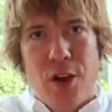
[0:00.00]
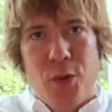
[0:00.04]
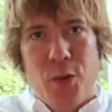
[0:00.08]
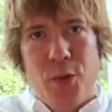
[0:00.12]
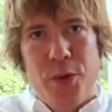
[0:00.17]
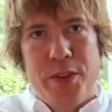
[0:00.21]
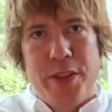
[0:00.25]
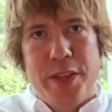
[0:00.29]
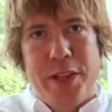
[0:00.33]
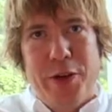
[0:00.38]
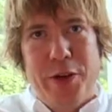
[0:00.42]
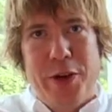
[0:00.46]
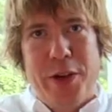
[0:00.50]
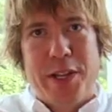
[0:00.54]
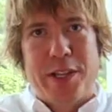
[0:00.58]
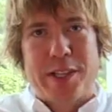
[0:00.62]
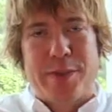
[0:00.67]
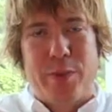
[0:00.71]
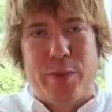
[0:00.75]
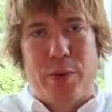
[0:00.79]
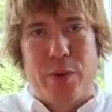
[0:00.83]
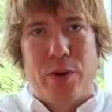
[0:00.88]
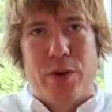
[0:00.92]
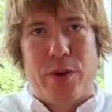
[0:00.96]
With Internet
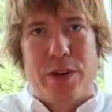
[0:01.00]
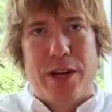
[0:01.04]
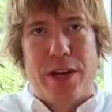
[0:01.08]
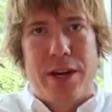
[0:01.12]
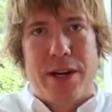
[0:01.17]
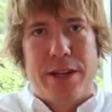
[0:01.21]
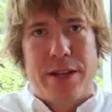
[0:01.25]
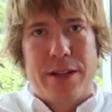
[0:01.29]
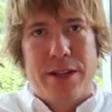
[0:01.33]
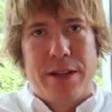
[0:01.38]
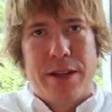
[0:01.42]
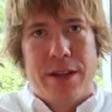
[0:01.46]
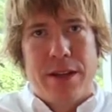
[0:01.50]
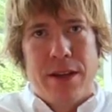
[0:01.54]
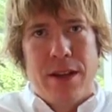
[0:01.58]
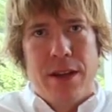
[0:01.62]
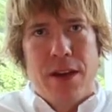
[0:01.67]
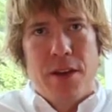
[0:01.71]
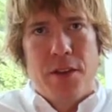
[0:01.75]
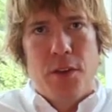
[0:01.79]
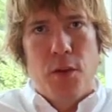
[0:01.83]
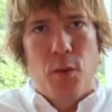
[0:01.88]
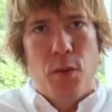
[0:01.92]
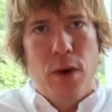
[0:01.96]
Explorer 9,
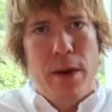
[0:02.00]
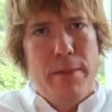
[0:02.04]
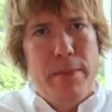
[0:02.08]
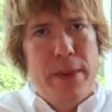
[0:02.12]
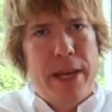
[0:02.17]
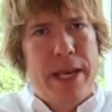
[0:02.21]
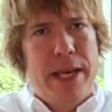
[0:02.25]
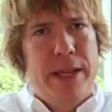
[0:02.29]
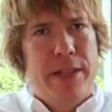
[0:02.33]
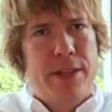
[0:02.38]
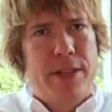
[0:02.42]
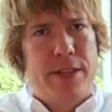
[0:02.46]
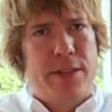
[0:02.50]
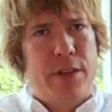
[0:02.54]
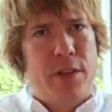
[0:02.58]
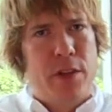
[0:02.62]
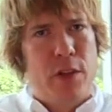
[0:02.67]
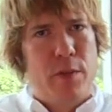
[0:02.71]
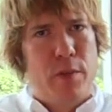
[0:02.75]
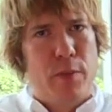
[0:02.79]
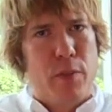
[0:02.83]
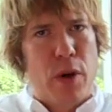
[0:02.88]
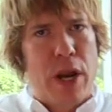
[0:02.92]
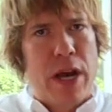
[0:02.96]
the web pages that
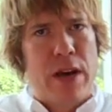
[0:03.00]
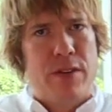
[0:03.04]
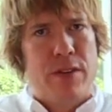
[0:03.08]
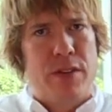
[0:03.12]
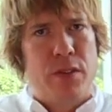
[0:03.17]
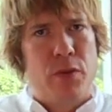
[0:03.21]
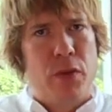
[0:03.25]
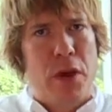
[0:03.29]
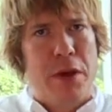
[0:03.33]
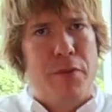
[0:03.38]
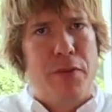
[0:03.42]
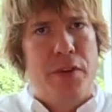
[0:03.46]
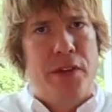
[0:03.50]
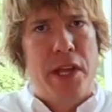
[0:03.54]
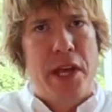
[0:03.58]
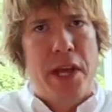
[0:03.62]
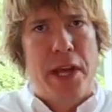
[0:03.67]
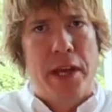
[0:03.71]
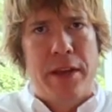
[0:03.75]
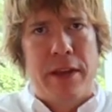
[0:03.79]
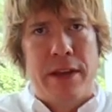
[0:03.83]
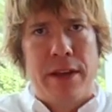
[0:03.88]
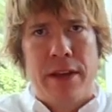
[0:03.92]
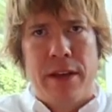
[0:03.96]
you browse to every
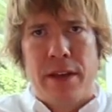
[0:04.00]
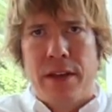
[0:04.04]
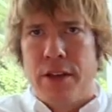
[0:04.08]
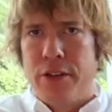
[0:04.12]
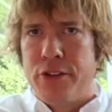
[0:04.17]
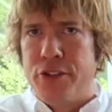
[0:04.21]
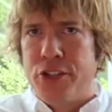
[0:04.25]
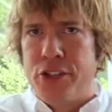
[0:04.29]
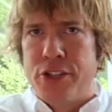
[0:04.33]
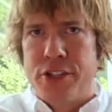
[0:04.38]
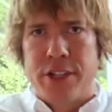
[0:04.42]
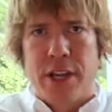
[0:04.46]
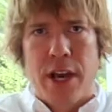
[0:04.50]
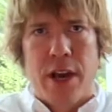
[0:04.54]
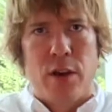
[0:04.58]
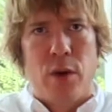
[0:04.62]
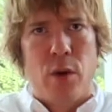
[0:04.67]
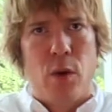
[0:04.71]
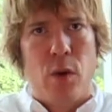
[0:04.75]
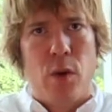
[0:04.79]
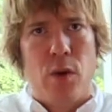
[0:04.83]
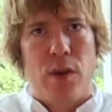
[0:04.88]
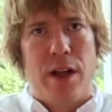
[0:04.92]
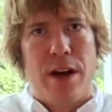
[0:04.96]
day just got a
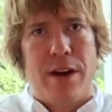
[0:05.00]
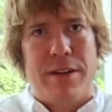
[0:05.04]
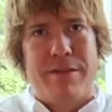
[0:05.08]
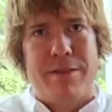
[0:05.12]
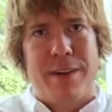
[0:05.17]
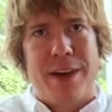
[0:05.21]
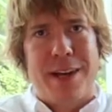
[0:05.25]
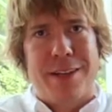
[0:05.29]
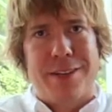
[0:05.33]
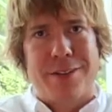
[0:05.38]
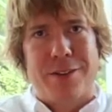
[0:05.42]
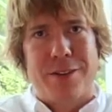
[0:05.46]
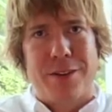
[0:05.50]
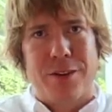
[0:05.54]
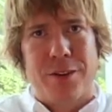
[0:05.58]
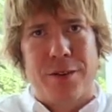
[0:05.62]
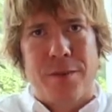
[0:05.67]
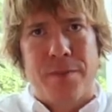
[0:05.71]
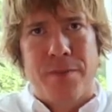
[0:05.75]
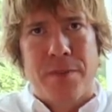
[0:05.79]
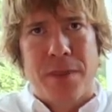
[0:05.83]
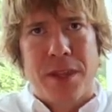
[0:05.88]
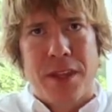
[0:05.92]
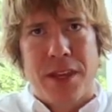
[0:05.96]
whole lot faster,
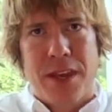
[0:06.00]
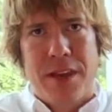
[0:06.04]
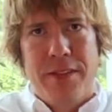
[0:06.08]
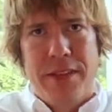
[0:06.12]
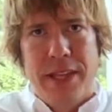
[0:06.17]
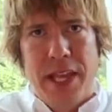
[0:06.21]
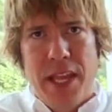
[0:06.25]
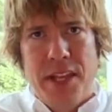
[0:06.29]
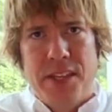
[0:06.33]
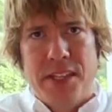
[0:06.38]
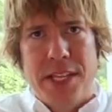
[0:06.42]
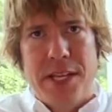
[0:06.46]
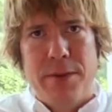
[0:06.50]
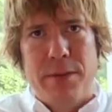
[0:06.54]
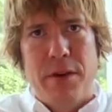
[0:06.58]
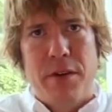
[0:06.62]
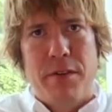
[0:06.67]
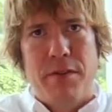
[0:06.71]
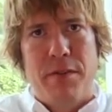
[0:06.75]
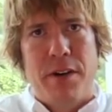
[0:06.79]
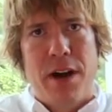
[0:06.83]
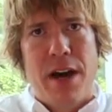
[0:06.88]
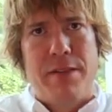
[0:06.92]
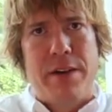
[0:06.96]
and the
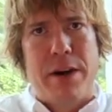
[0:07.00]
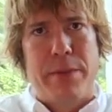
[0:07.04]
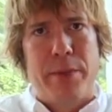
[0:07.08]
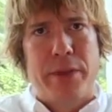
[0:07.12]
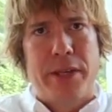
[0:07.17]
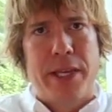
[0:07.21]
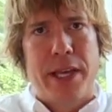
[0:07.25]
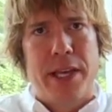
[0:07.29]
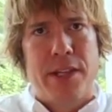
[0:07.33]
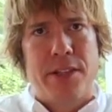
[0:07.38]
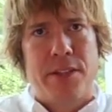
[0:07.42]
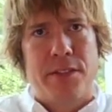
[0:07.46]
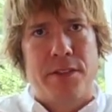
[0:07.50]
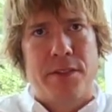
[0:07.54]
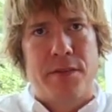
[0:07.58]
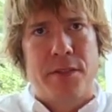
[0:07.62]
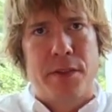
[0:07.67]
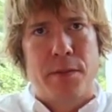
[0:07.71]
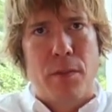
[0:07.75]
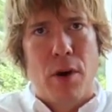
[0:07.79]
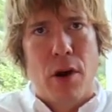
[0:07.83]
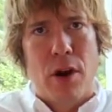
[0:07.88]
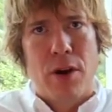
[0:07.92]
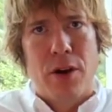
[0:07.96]
HTML5 applications of
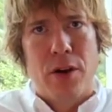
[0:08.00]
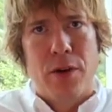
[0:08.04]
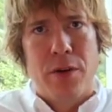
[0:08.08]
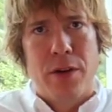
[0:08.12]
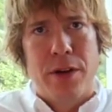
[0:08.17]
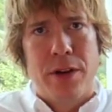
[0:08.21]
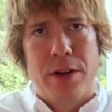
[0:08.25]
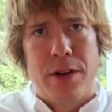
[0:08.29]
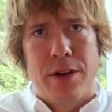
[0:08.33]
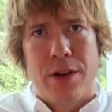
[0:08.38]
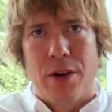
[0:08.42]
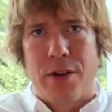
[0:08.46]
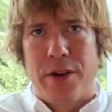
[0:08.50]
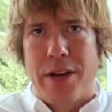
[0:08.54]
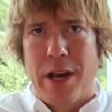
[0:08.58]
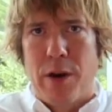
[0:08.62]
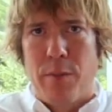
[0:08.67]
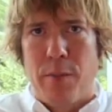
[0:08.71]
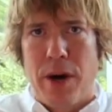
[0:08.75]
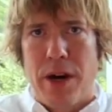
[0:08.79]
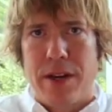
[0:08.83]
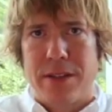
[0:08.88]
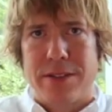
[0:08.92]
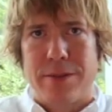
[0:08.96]
tomorrow are
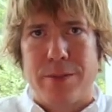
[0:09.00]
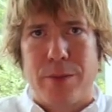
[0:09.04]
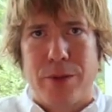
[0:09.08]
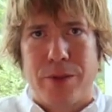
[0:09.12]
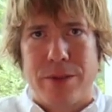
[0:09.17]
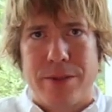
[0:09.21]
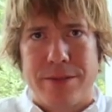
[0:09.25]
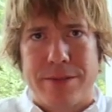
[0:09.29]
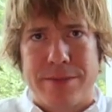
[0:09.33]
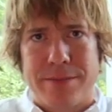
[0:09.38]
now possible.